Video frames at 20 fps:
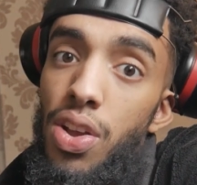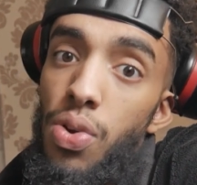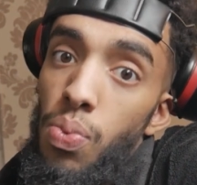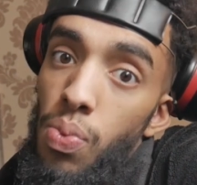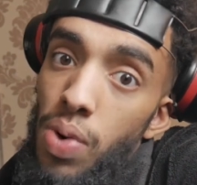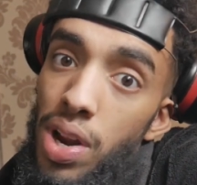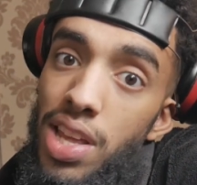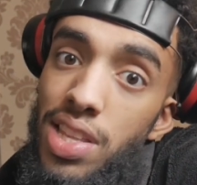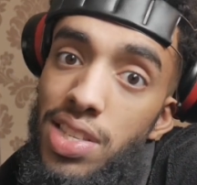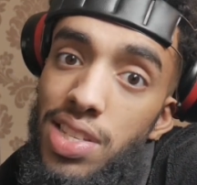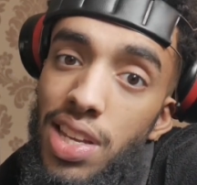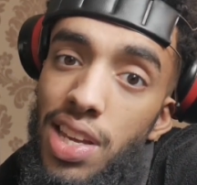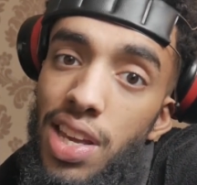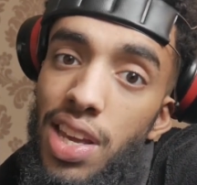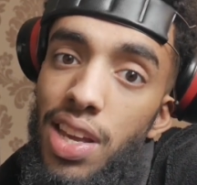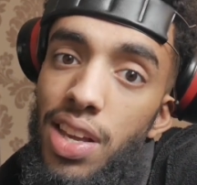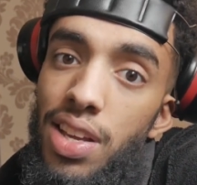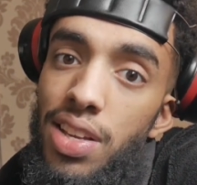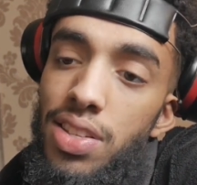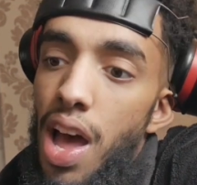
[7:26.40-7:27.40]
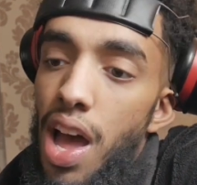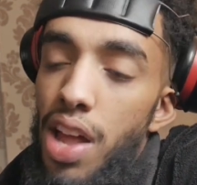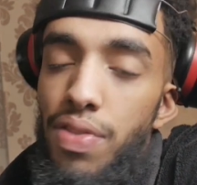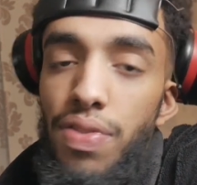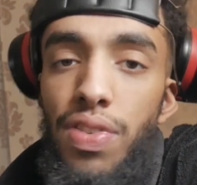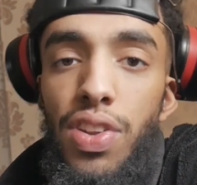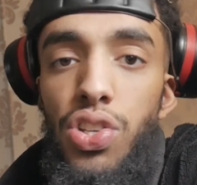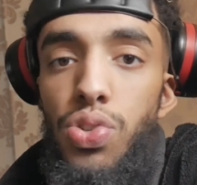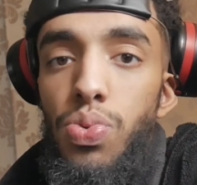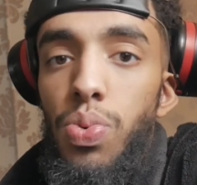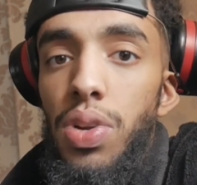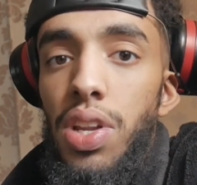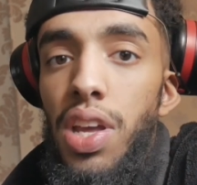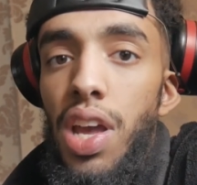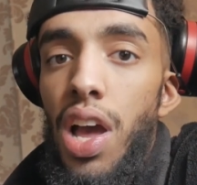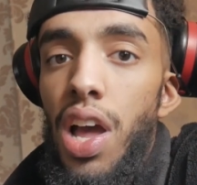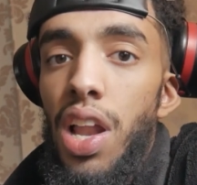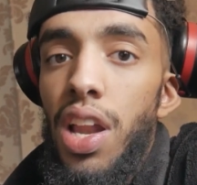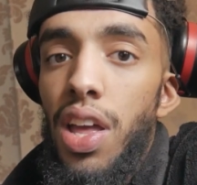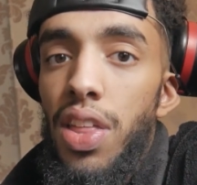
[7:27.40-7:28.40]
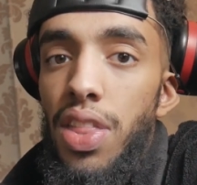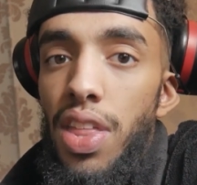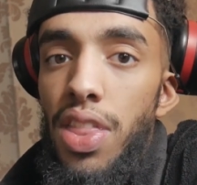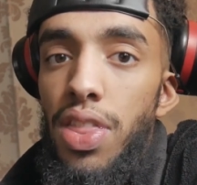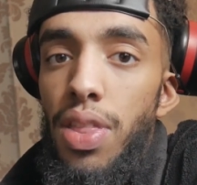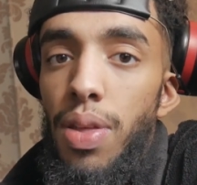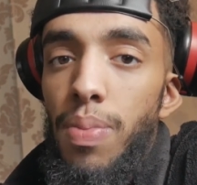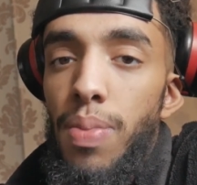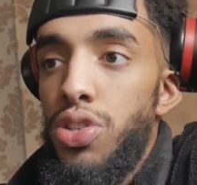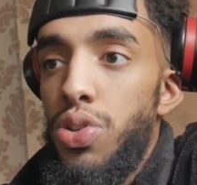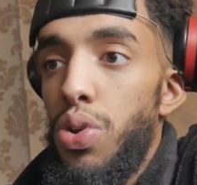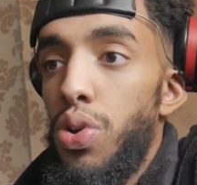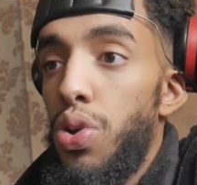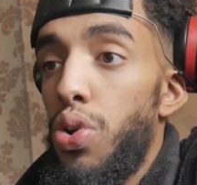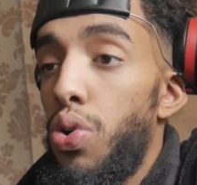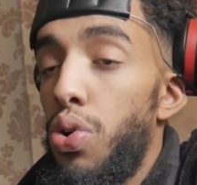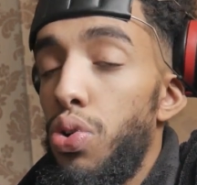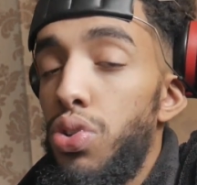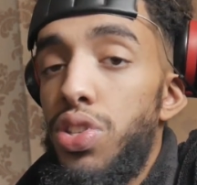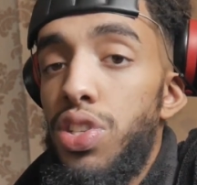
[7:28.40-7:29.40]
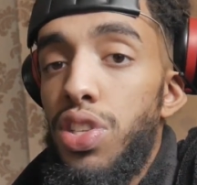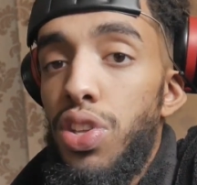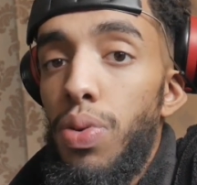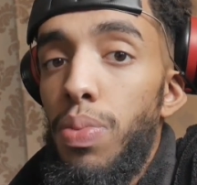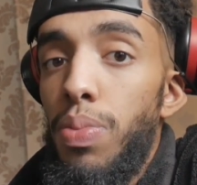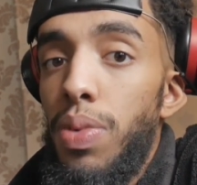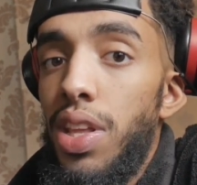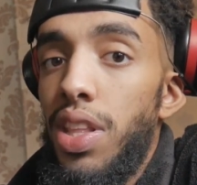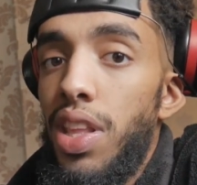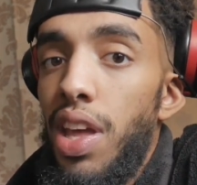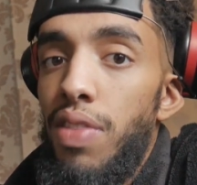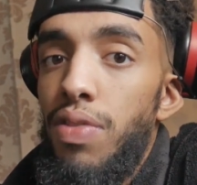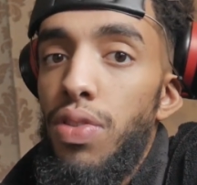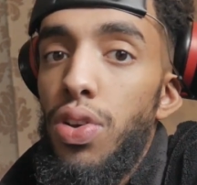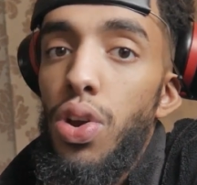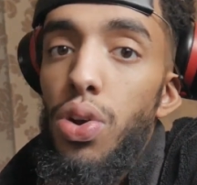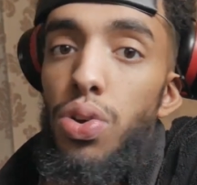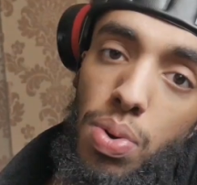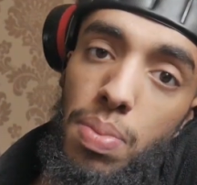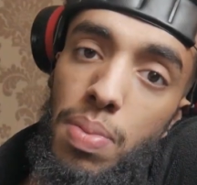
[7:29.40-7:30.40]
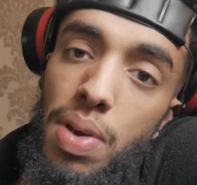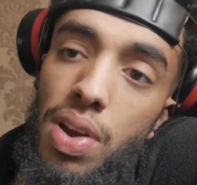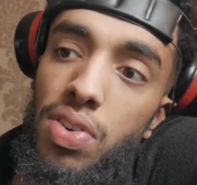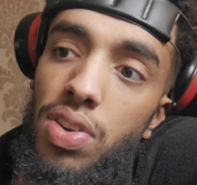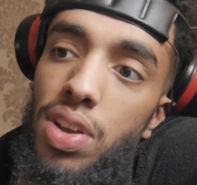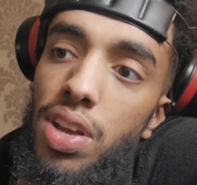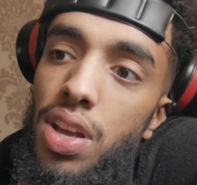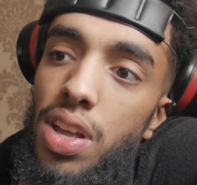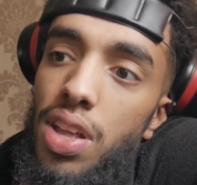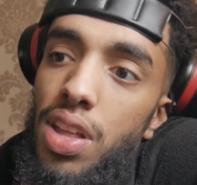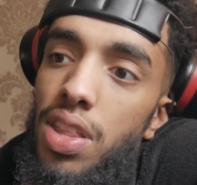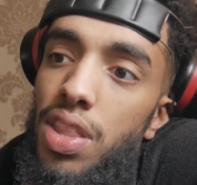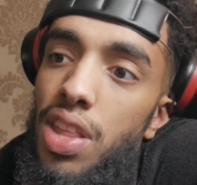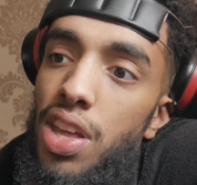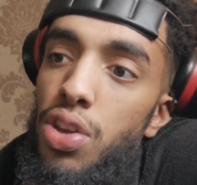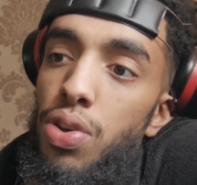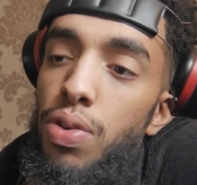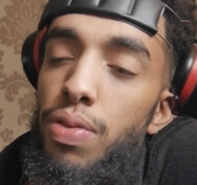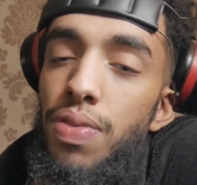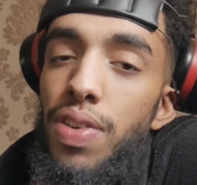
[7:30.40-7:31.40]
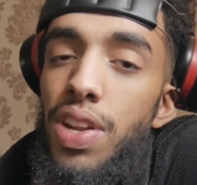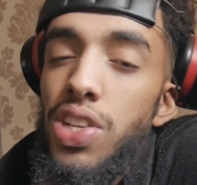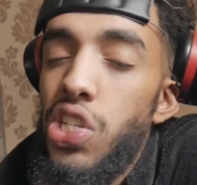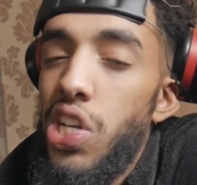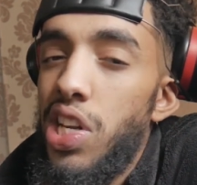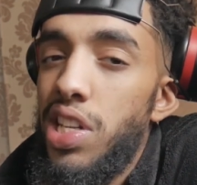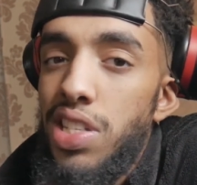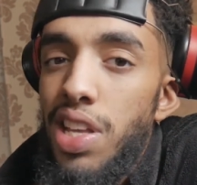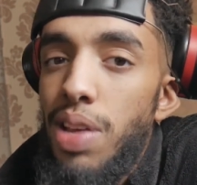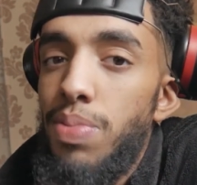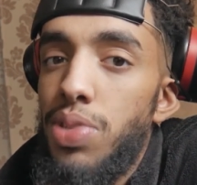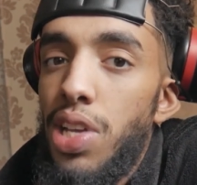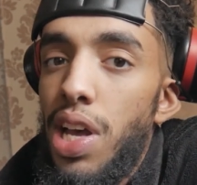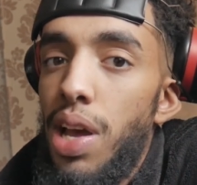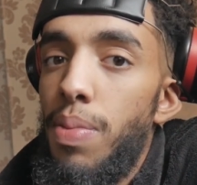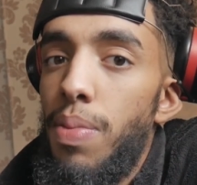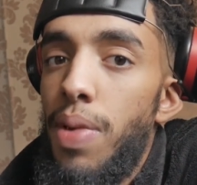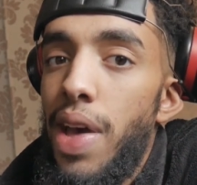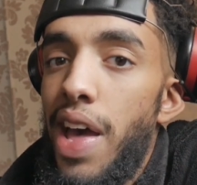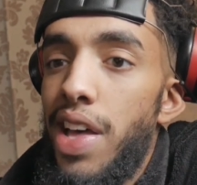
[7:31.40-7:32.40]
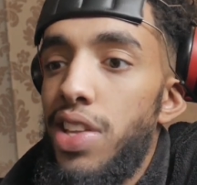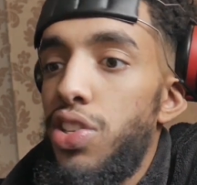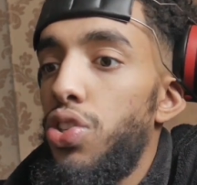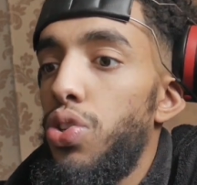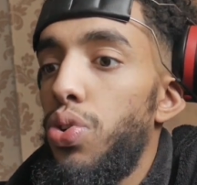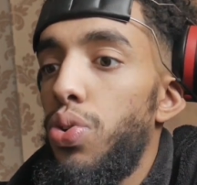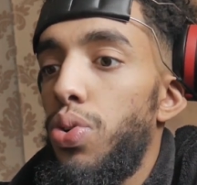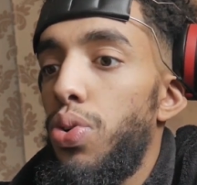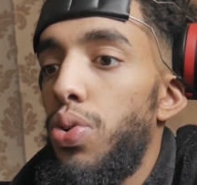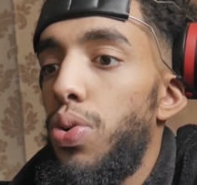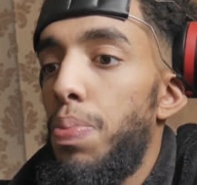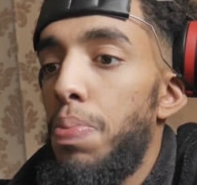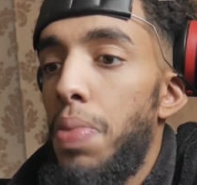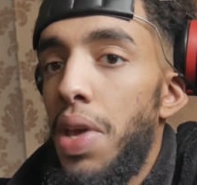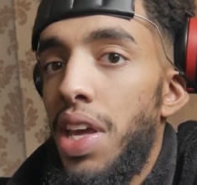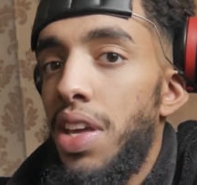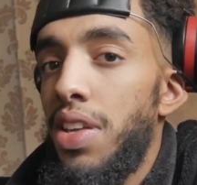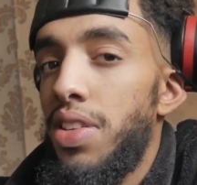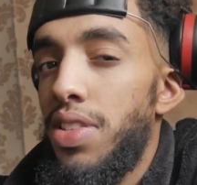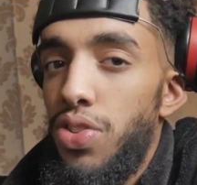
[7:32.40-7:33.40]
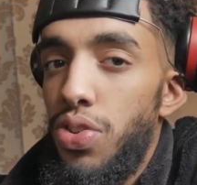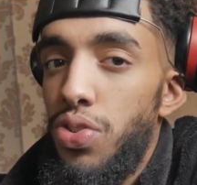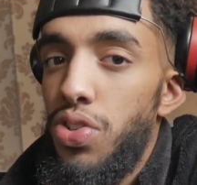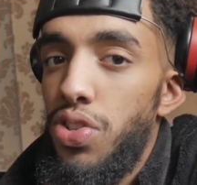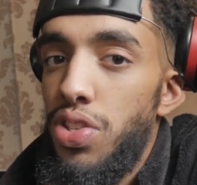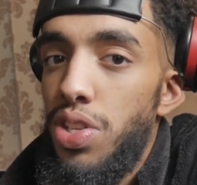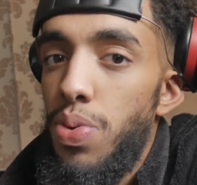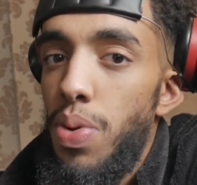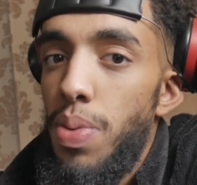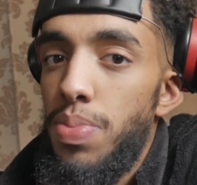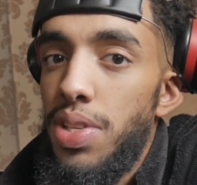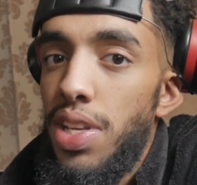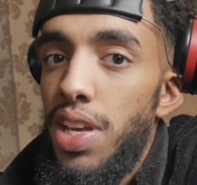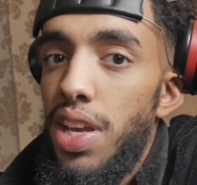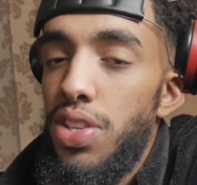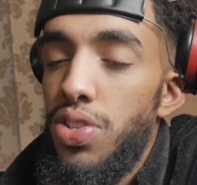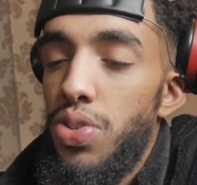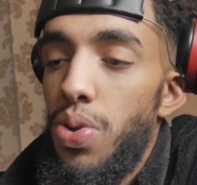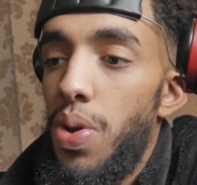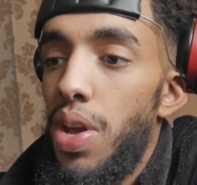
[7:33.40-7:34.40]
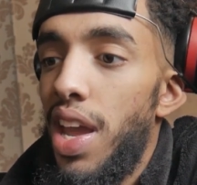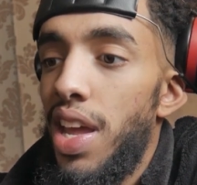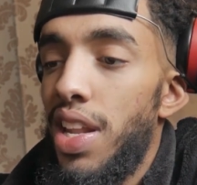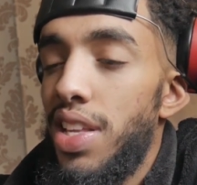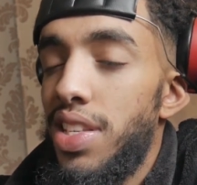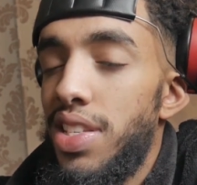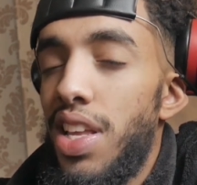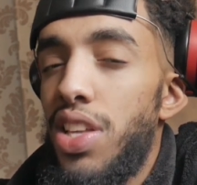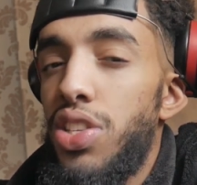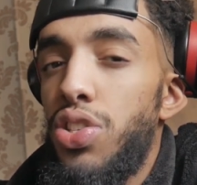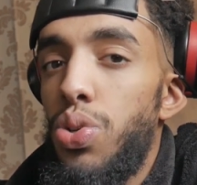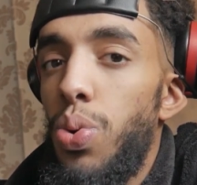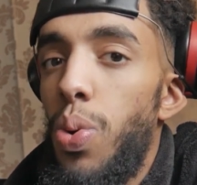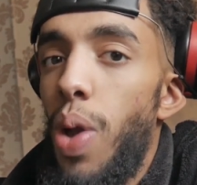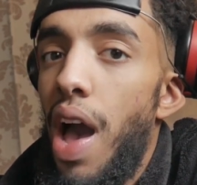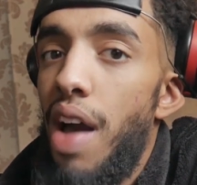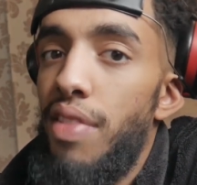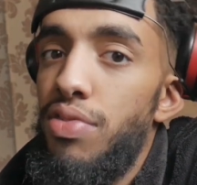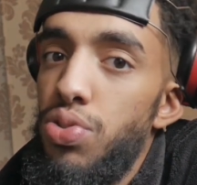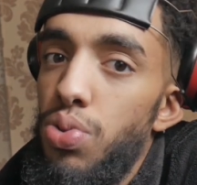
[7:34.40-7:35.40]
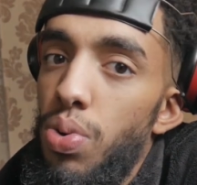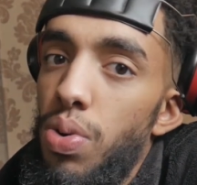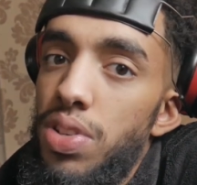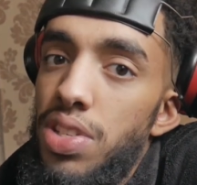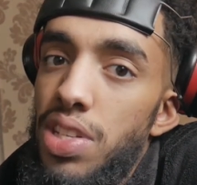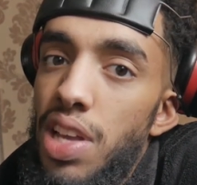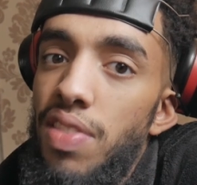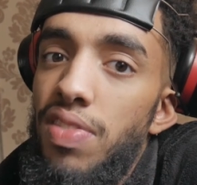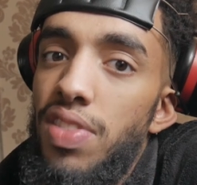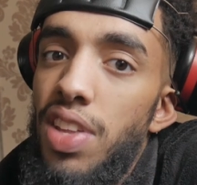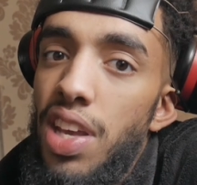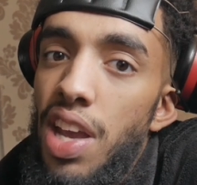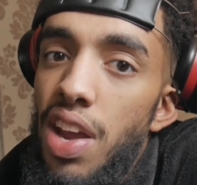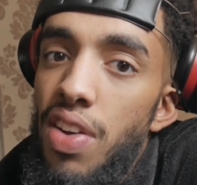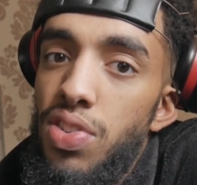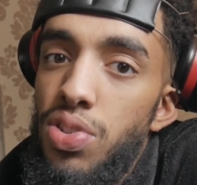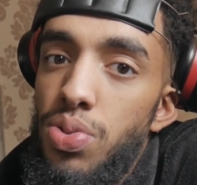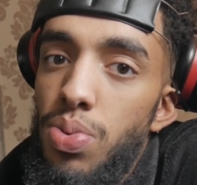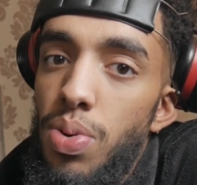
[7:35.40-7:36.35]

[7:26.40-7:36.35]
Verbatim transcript: went into King's. I'd finish 1 year earlier than them. So it could still mean that if you go Queen Mary, that you finish at the same time as your peers. So do you see what I'm saying? So in a sense, you have sort of saved the year as